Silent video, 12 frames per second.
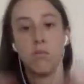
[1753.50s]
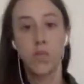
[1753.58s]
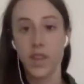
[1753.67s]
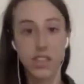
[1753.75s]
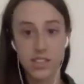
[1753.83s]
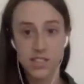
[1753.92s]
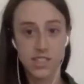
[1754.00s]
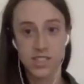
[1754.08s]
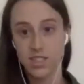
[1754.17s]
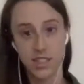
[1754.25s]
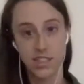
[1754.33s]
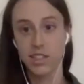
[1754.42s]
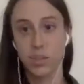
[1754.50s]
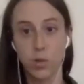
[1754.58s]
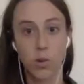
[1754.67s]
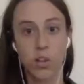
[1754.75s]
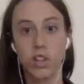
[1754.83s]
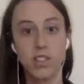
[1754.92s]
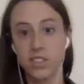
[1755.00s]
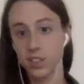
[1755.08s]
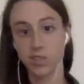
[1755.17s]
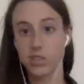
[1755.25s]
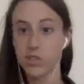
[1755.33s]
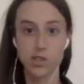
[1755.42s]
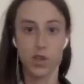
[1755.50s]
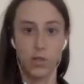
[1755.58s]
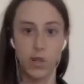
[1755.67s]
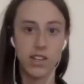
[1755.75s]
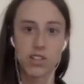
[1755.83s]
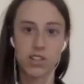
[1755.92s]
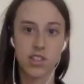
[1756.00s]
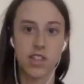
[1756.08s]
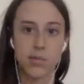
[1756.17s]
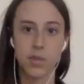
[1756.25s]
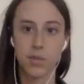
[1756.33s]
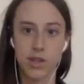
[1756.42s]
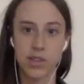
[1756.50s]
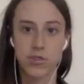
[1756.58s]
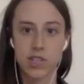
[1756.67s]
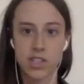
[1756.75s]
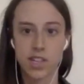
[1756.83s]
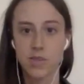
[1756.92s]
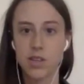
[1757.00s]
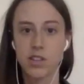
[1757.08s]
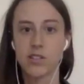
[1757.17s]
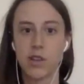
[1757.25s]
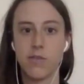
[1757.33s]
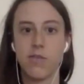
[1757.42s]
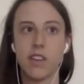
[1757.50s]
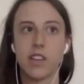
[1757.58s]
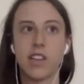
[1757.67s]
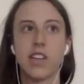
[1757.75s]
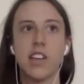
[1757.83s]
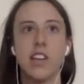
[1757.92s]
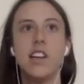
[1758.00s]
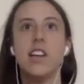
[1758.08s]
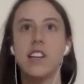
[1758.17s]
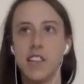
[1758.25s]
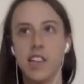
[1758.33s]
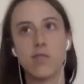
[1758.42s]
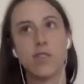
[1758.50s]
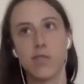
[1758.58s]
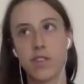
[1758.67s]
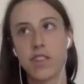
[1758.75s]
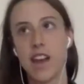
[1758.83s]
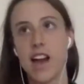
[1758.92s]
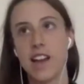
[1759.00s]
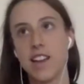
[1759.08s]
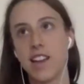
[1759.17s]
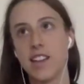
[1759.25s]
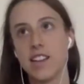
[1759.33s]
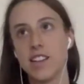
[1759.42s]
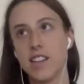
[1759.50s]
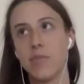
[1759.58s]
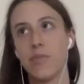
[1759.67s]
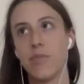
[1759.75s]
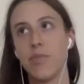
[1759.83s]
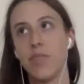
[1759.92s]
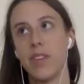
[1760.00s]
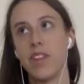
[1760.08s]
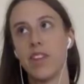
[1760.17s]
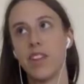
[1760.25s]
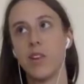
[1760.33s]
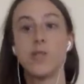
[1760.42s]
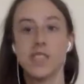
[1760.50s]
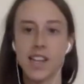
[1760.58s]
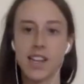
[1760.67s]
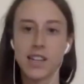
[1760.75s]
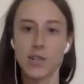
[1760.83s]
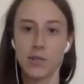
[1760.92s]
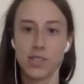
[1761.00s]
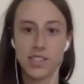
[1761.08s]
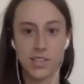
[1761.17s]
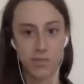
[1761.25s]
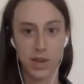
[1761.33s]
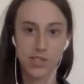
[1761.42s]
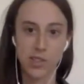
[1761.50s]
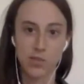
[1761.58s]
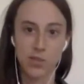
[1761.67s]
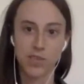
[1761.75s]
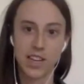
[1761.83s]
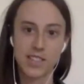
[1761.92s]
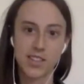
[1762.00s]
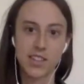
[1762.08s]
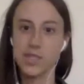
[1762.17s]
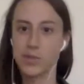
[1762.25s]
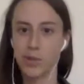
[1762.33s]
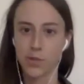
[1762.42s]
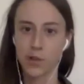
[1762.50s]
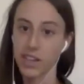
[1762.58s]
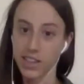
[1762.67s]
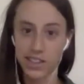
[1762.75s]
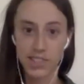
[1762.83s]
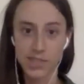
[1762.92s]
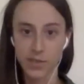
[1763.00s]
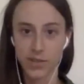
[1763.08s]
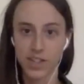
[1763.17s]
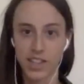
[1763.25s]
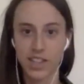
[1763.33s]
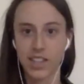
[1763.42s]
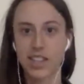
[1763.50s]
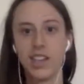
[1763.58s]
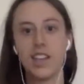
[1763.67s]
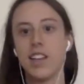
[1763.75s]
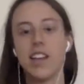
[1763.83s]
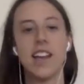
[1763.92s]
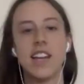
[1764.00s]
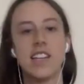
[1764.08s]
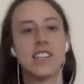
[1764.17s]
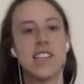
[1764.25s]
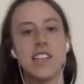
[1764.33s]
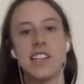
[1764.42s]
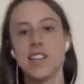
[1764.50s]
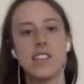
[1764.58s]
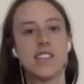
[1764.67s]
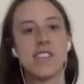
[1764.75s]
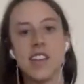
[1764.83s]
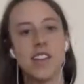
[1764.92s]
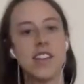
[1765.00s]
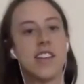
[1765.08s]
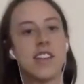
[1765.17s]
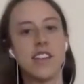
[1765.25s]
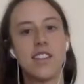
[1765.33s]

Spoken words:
things in the legal world and learned so much in my short time here. So I'm very thankful for that. And Jose, who is my supervisor, he's been running this for like 8-10 years, the